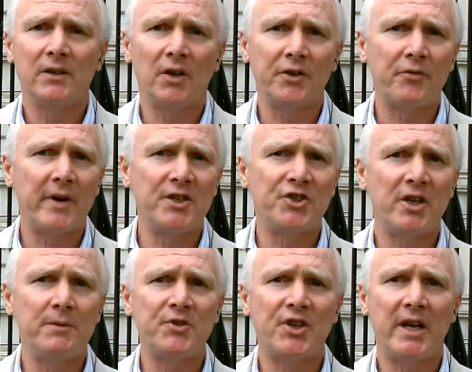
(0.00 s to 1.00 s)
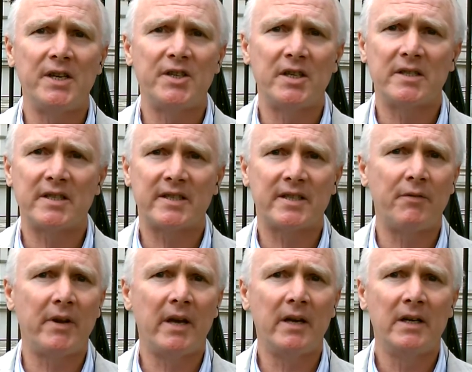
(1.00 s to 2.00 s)
not a regime change in
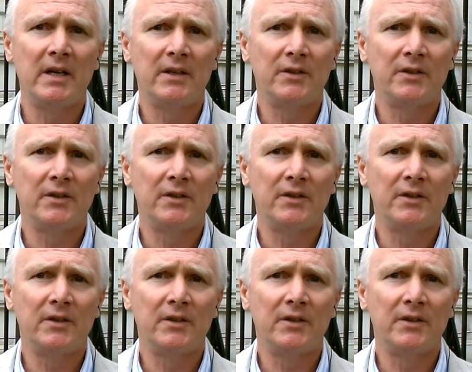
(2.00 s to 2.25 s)
Syria,